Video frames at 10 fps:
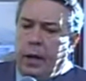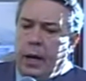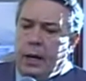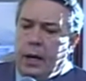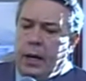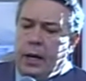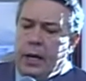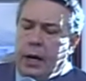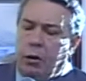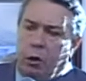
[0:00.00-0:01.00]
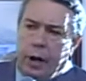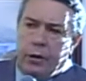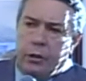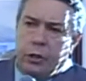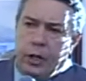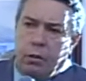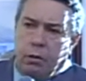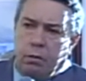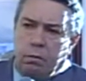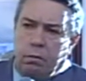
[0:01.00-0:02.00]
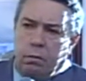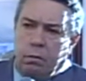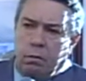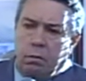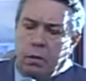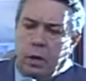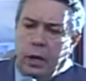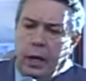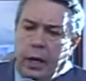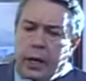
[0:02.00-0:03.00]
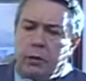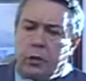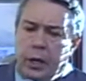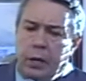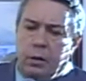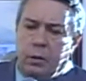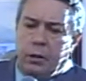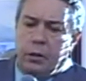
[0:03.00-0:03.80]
and, and he had a greater zeal his zeal was